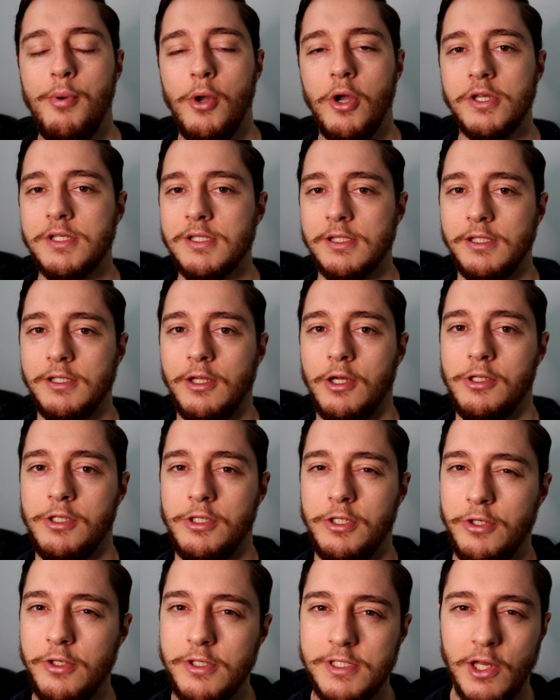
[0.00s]
personally don't
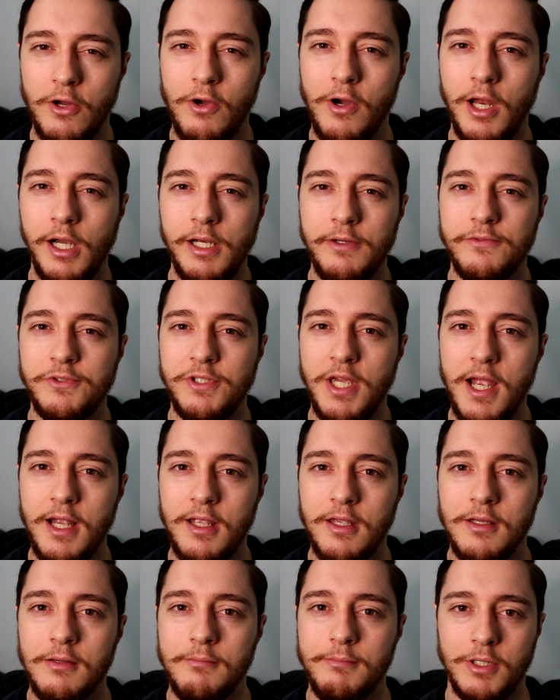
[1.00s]
use a high lift
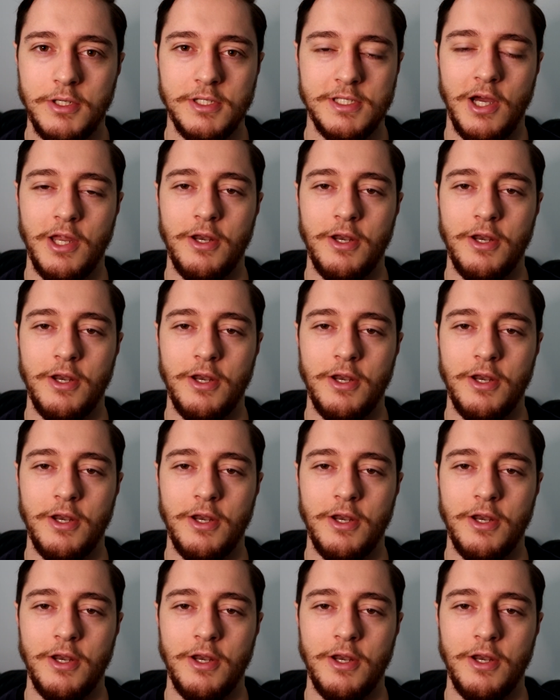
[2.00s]
jack because